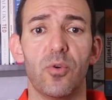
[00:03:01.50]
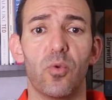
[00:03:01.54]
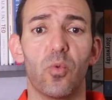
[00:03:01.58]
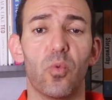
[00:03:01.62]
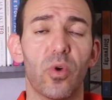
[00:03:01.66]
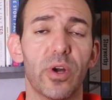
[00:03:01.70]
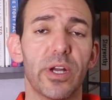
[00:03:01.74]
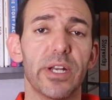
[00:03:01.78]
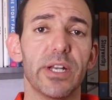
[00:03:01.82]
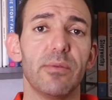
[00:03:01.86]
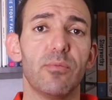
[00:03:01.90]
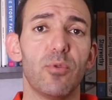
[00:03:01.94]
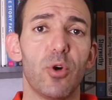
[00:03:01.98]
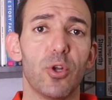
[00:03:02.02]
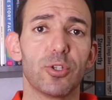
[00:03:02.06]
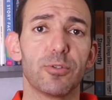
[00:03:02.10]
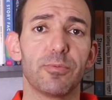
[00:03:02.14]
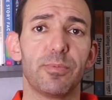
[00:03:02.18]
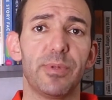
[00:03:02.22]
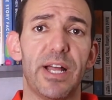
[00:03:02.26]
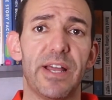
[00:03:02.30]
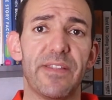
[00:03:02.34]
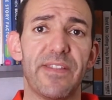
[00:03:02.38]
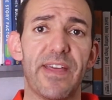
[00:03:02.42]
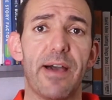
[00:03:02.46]
we're going to
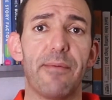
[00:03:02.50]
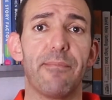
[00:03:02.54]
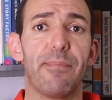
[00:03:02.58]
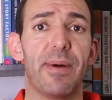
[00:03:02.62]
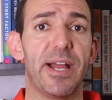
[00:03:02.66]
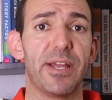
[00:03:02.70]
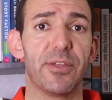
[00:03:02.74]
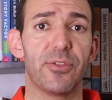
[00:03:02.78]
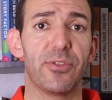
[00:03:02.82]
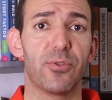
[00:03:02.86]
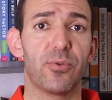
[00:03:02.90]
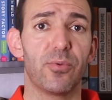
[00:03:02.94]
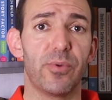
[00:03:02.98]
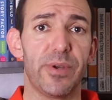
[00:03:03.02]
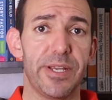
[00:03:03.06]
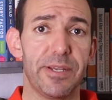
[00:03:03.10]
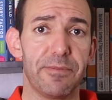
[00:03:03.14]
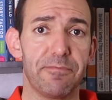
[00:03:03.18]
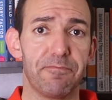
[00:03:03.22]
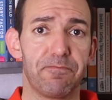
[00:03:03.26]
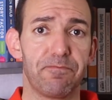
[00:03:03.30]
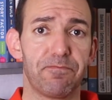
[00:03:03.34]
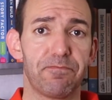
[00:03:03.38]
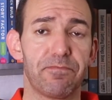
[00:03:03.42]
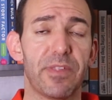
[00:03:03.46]
multiply that by 3.
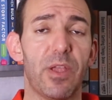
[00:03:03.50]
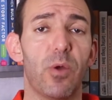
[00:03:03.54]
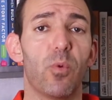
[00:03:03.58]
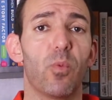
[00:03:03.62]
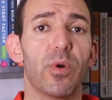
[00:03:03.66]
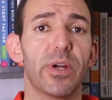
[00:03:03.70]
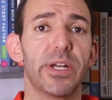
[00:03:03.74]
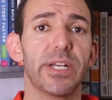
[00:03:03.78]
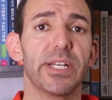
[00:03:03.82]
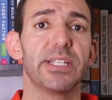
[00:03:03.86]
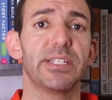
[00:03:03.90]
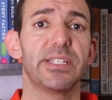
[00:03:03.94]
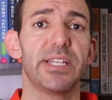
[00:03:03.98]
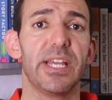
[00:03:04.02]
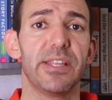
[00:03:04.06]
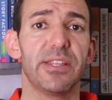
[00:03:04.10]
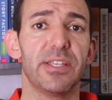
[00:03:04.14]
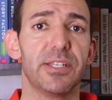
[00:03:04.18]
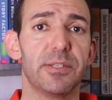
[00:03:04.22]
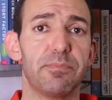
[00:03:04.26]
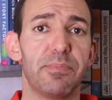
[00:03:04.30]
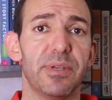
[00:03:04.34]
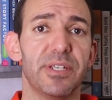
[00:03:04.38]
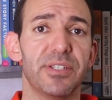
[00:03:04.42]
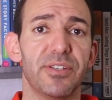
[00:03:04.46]
And we're going to say
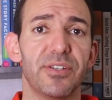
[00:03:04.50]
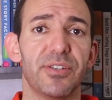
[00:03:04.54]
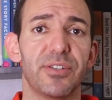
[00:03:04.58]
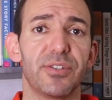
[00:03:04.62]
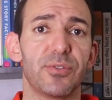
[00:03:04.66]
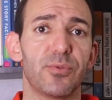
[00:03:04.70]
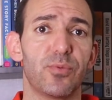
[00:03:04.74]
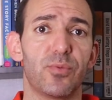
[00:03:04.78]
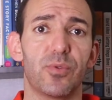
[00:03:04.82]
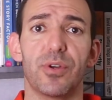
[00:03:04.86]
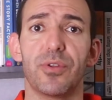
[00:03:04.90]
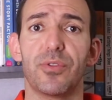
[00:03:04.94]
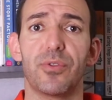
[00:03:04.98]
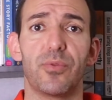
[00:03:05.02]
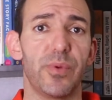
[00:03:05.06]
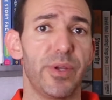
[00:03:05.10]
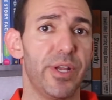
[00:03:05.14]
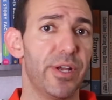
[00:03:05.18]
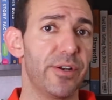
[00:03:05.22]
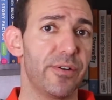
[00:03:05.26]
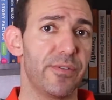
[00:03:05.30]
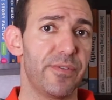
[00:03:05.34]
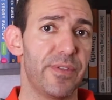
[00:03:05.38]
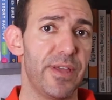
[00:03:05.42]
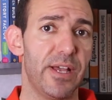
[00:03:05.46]
this business is worth
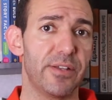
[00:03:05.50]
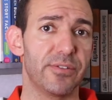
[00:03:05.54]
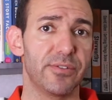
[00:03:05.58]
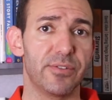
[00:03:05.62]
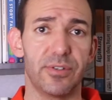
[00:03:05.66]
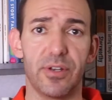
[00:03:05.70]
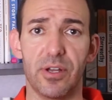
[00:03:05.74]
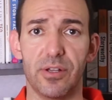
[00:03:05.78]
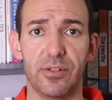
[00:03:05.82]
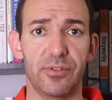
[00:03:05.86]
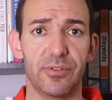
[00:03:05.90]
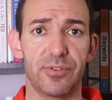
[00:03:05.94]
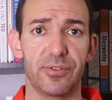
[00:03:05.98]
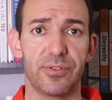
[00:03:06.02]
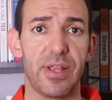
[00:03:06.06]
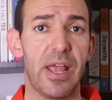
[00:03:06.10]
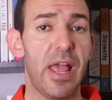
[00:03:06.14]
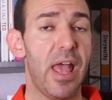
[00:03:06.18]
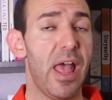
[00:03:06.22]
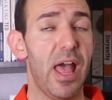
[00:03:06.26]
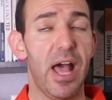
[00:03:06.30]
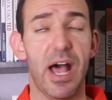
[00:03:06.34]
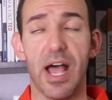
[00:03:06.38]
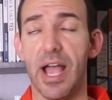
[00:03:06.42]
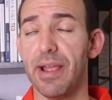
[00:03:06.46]
$300,000.
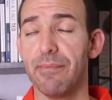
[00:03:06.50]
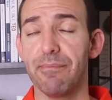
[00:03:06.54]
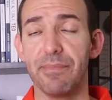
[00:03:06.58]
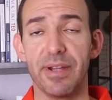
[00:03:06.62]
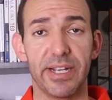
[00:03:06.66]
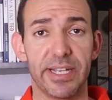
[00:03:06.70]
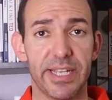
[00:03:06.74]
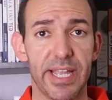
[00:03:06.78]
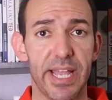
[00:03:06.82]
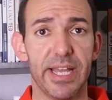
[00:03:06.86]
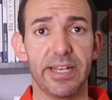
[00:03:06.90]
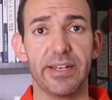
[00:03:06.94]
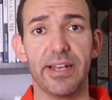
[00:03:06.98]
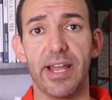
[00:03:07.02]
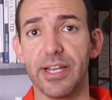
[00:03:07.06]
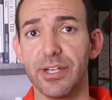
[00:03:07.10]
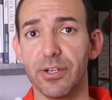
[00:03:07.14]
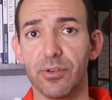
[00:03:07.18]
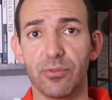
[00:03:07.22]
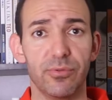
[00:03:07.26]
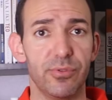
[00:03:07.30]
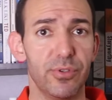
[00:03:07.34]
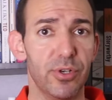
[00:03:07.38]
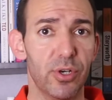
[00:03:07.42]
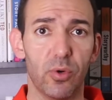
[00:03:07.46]
Again, I
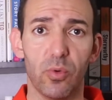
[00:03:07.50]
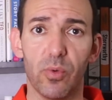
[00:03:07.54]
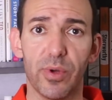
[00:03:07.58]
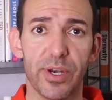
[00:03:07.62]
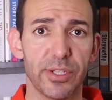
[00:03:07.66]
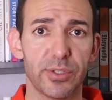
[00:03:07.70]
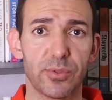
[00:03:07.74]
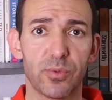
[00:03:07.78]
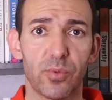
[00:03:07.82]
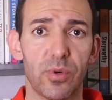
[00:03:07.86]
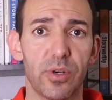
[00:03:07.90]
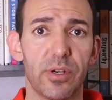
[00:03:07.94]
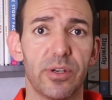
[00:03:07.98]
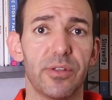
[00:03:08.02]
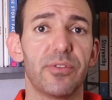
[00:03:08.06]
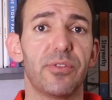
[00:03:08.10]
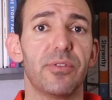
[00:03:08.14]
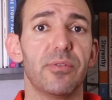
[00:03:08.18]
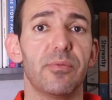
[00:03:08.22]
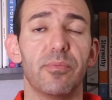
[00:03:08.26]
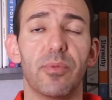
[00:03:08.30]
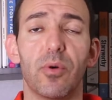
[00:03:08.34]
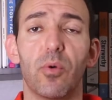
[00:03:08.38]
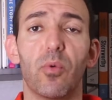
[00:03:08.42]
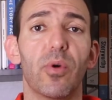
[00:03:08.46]
don't know what it's
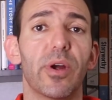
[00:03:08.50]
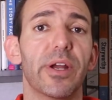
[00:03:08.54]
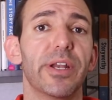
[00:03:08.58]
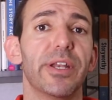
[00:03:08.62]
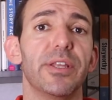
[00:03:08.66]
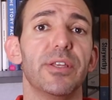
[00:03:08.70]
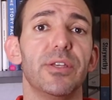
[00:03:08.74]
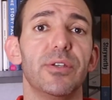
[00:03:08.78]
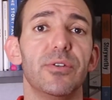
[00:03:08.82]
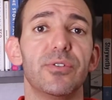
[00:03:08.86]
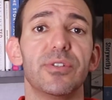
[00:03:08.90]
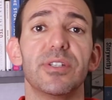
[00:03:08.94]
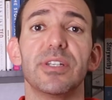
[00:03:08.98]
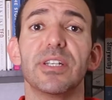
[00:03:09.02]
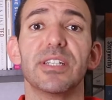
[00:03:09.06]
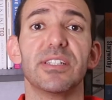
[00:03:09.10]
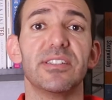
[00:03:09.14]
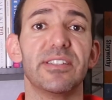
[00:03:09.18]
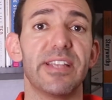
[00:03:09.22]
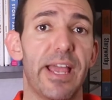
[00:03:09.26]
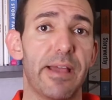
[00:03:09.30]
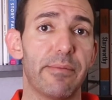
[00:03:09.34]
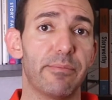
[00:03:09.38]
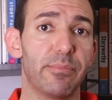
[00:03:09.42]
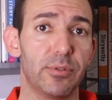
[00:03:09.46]
worth, but we're going to use an
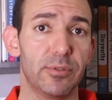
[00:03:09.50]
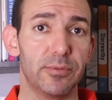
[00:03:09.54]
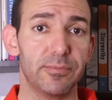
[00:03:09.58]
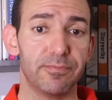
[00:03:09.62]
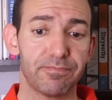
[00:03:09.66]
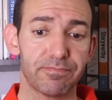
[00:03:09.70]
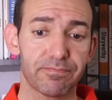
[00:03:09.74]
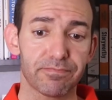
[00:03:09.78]
example.